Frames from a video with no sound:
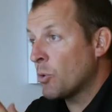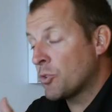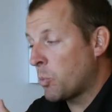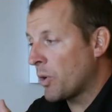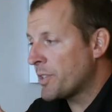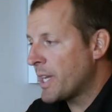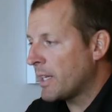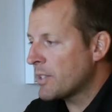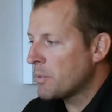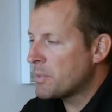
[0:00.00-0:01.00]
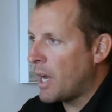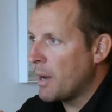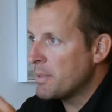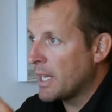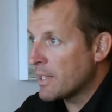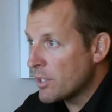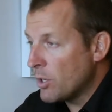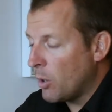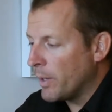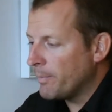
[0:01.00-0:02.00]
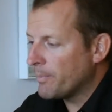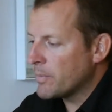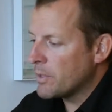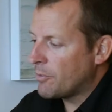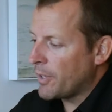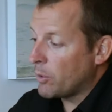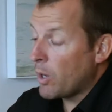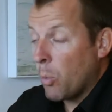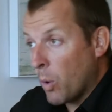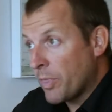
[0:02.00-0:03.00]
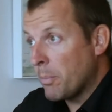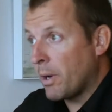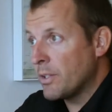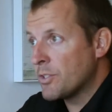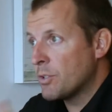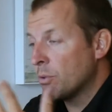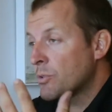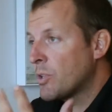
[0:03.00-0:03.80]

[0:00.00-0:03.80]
it's worth taking some time to get to know it, figure out what the buttons do, so